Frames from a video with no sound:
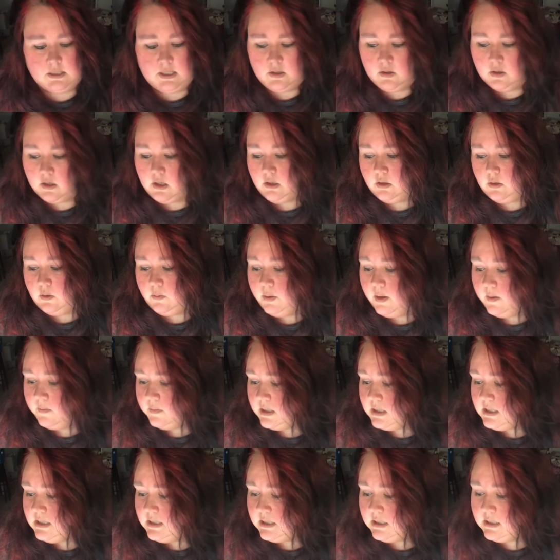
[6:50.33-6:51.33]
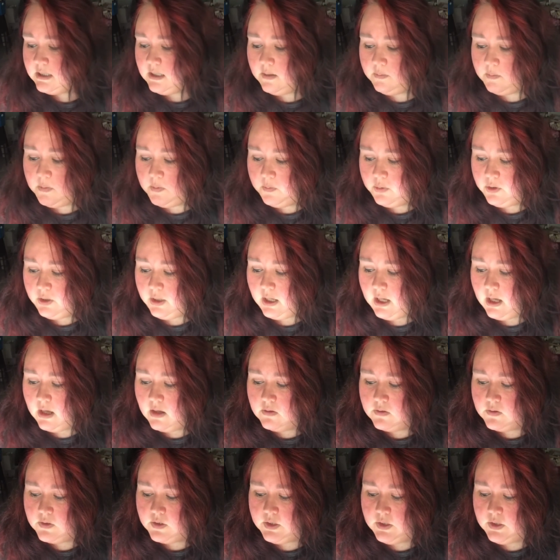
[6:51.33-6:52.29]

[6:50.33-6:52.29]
color pumpkins that they've been putting out.